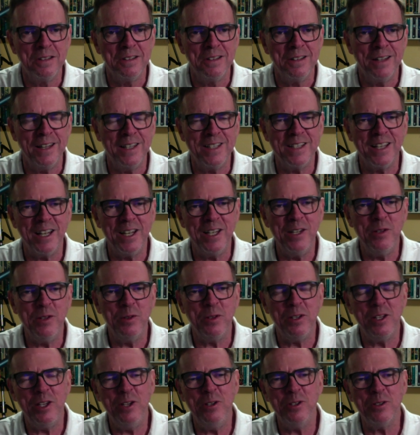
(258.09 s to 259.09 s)
He's
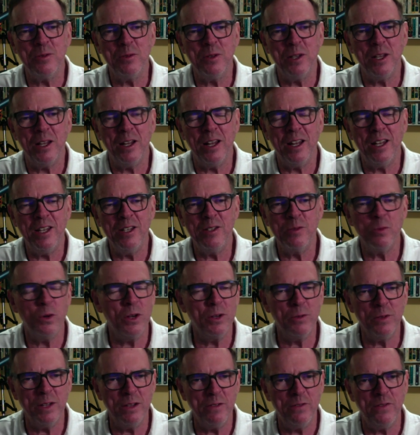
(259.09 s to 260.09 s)

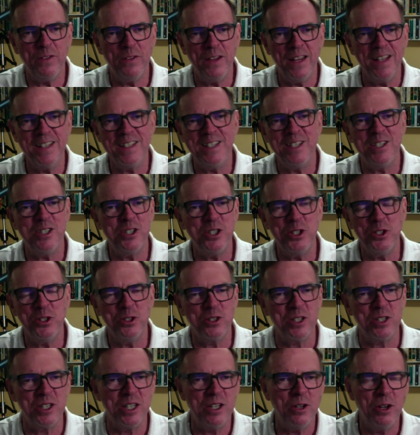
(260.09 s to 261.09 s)
wearing really fancy
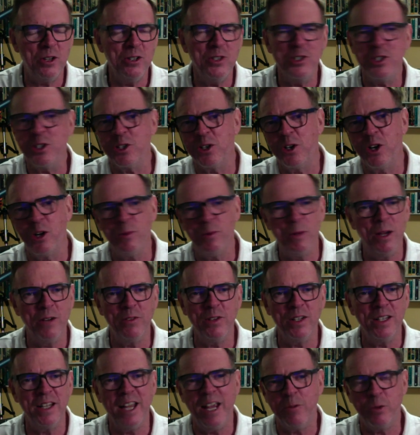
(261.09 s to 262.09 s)
shoes. And he used to go home
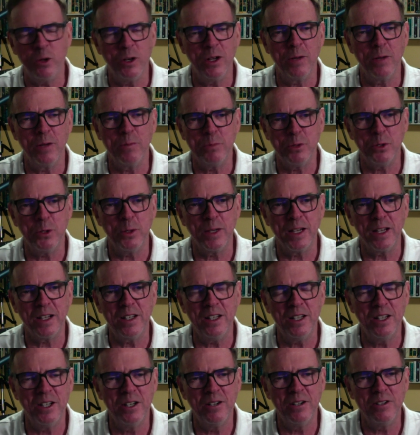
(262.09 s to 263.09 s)
every night wearing boring
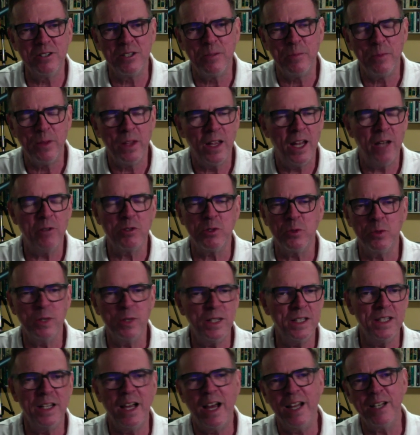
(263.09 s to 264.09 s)
clothes. And he's a really
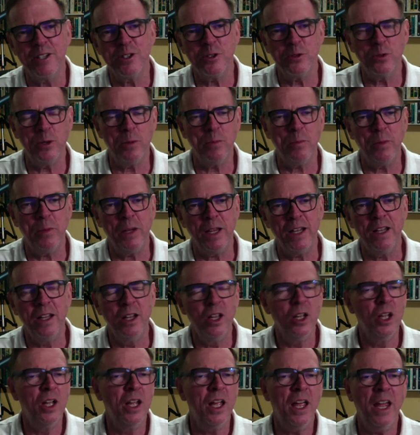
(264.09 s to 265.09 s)
nondescript man.
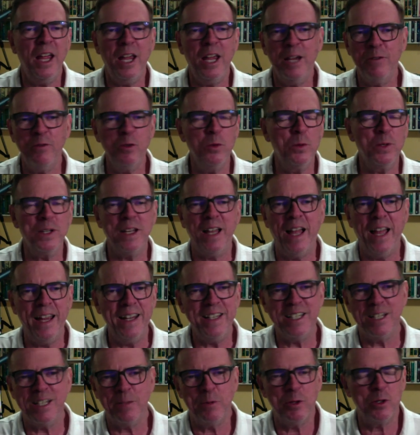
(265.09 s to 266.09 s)
Everyone
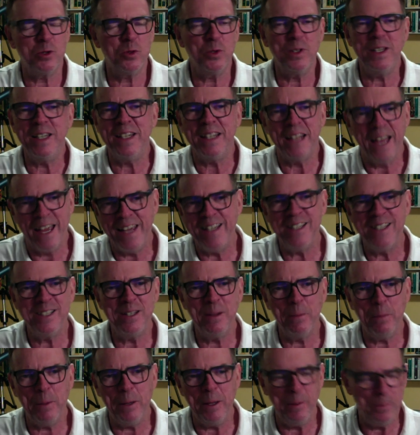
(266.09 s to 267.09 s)
liked him. He was really nice to
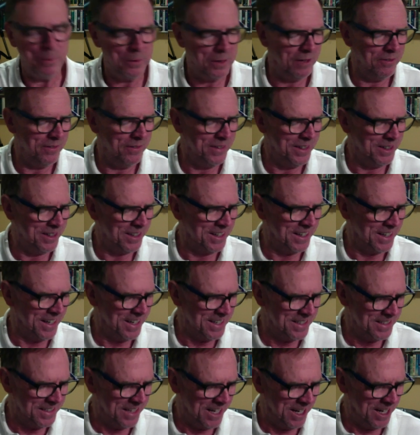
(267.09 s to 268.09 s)
people. I forget what the
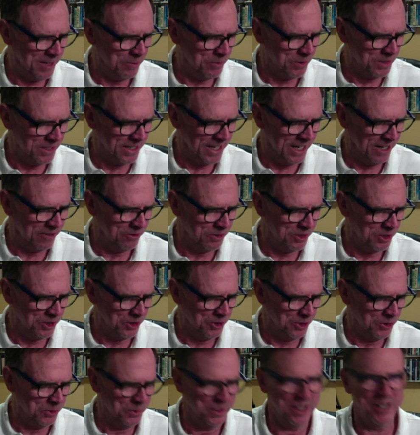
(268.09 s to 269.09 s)
guy's name was now. It was
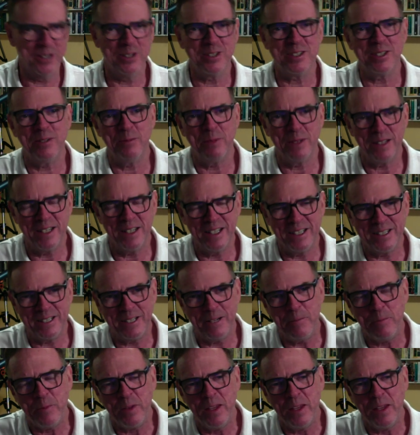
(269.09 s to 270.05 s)
Louis or something like that.